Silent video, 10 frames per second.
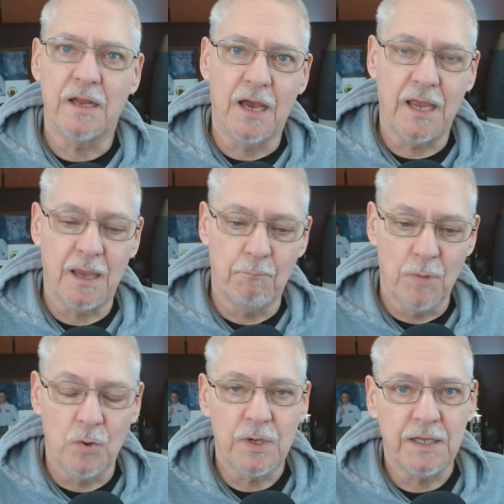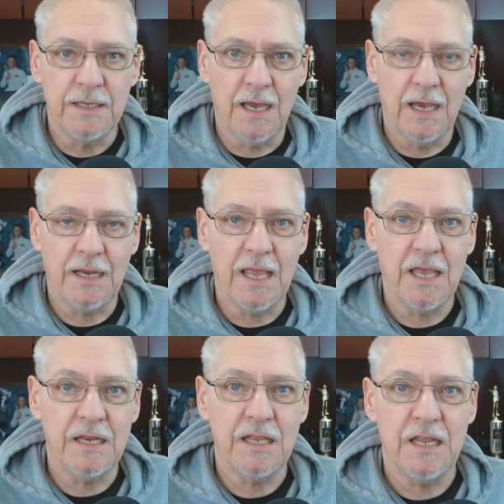I am Mocha Don,
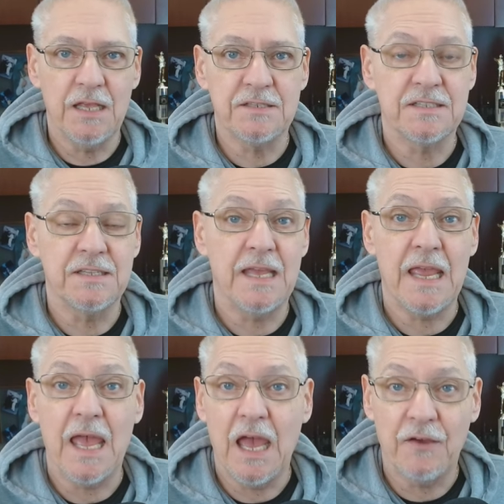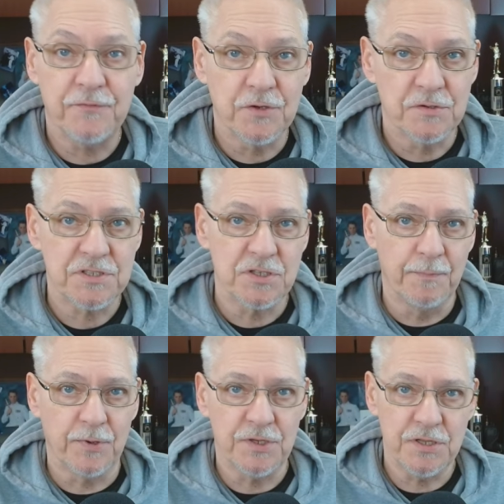and it is the day after
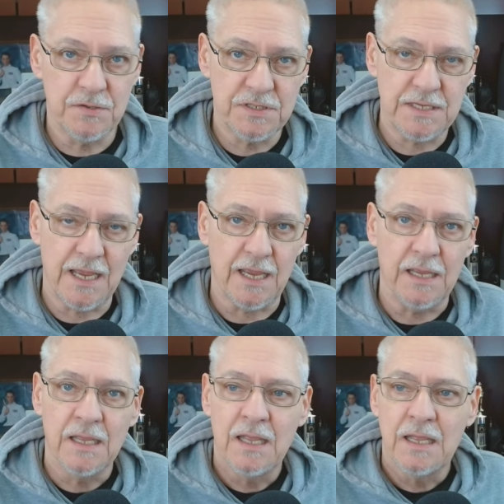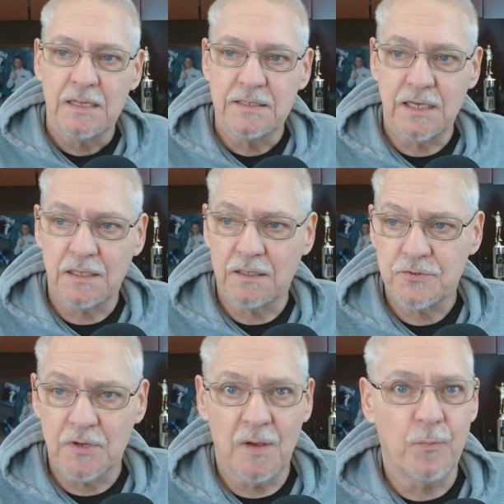Super Tuesday. Donald
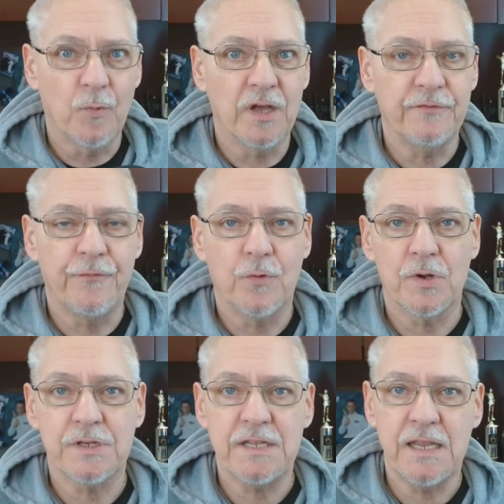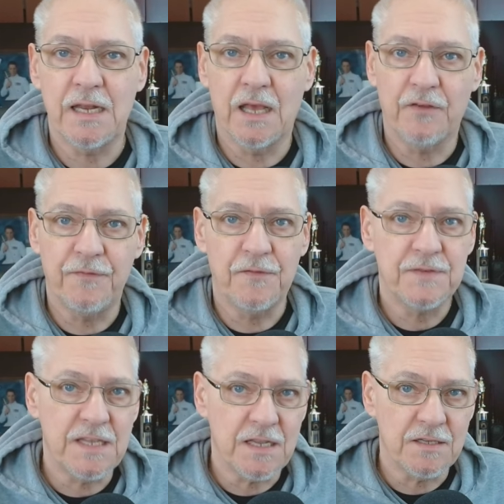Trump won 14 out of
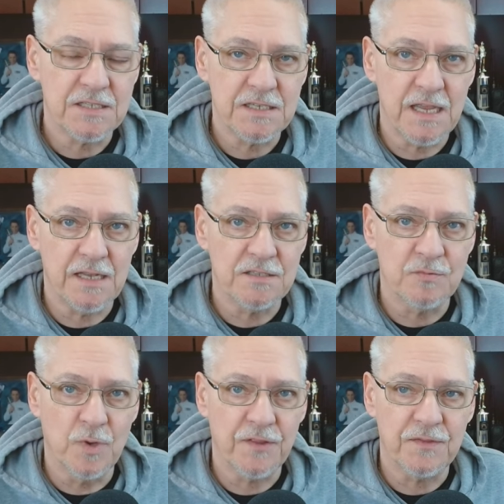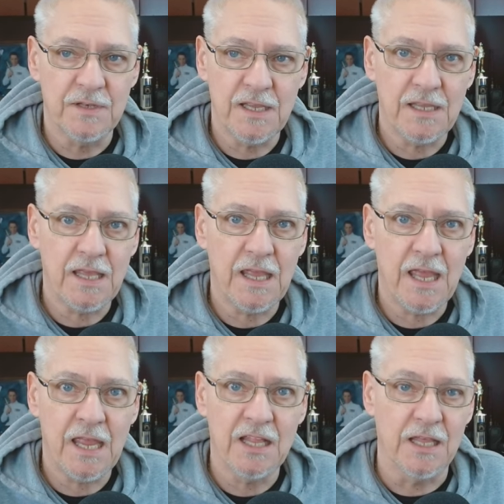15 states, with Nikki
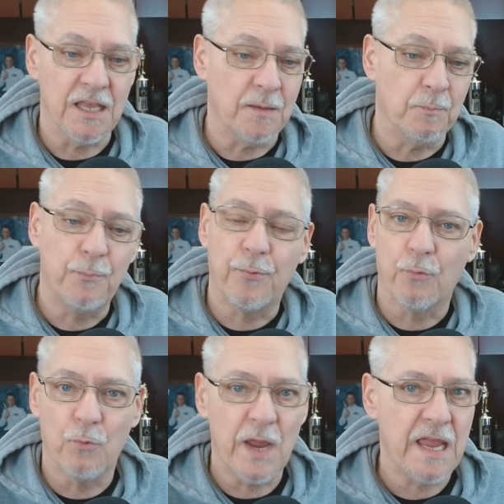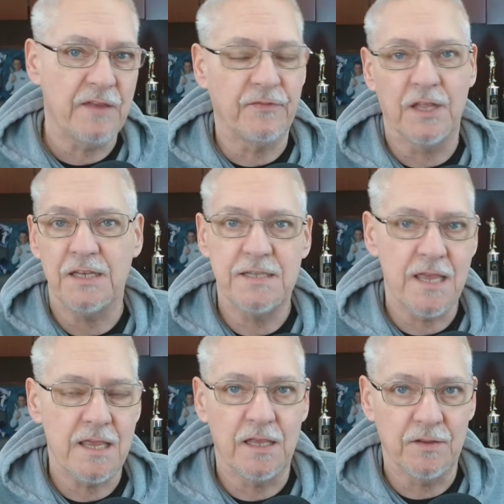Haley bravely
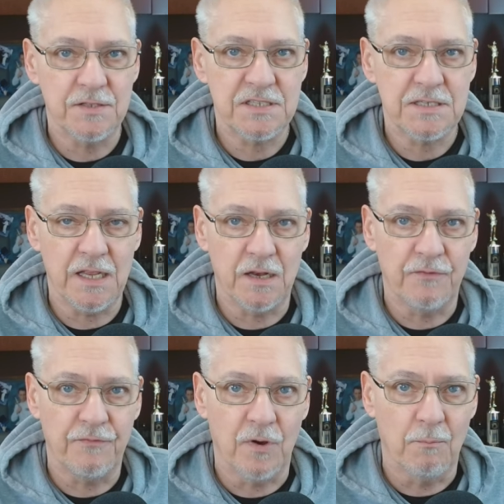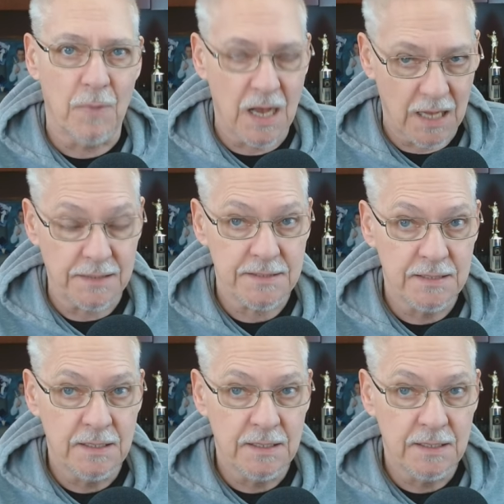taking the state of Vermont.